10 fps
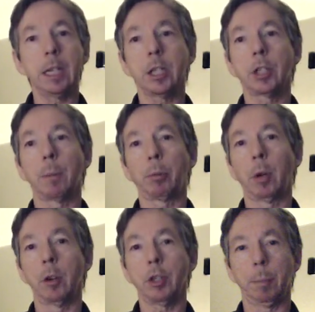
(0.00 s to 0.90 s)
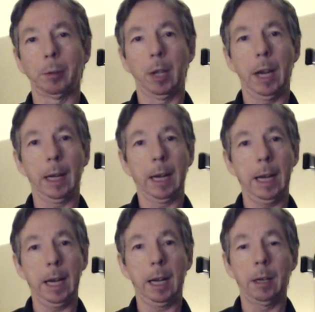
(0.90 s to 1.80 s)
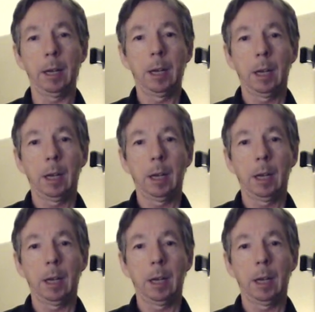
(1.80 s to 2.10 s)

his approach to playing, and